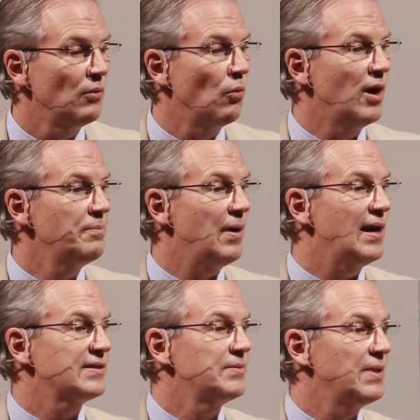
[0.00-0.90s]
One
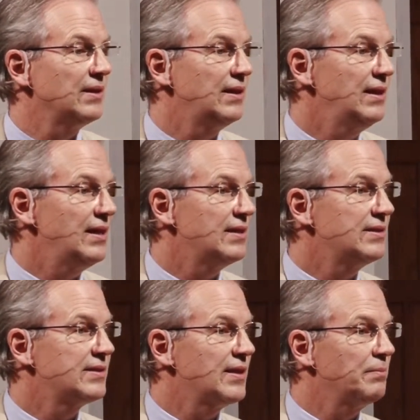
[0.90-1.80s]
possibility
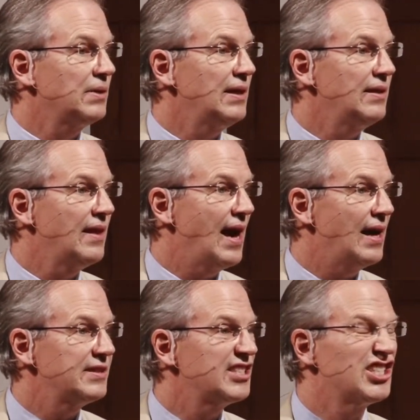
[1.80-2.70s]
is simply
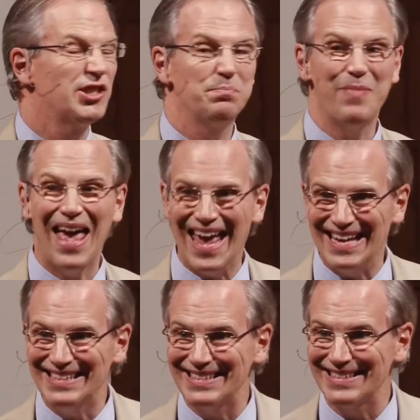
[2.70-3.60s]
that
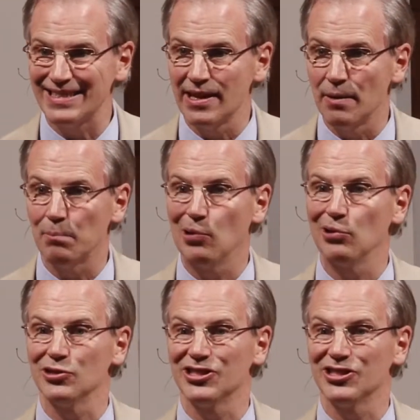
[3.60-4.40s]
space per